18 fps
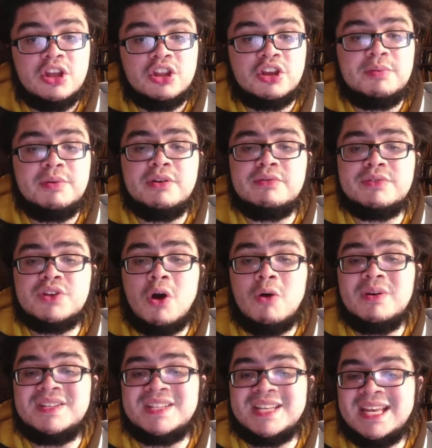computer was
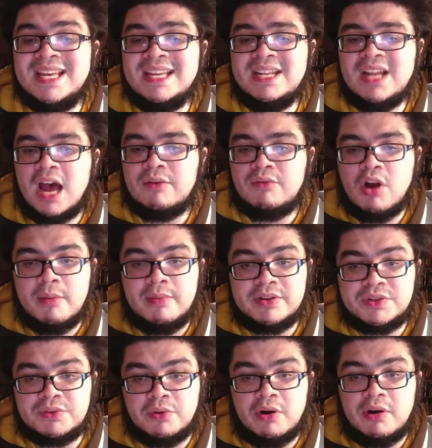always in on
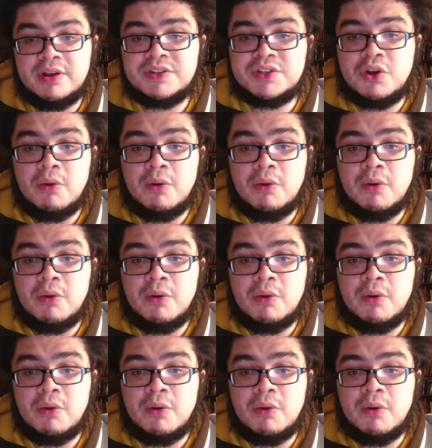Robert Suarez,